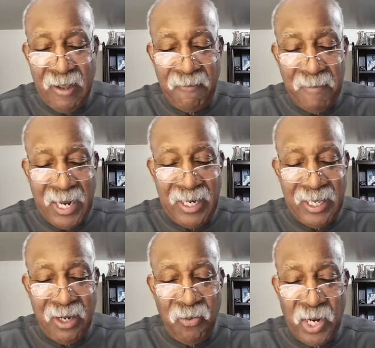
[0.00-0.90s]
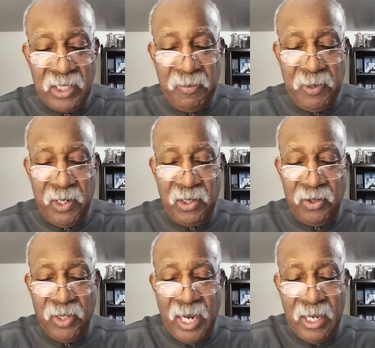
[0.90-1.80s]
I have made thee a watchman
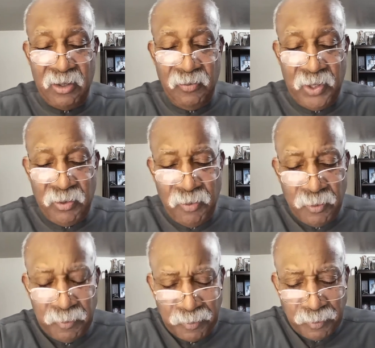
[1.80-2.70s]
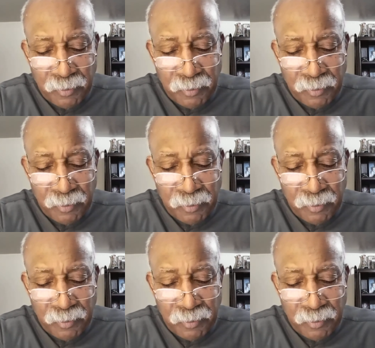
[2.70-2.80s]
unto the house of Israel.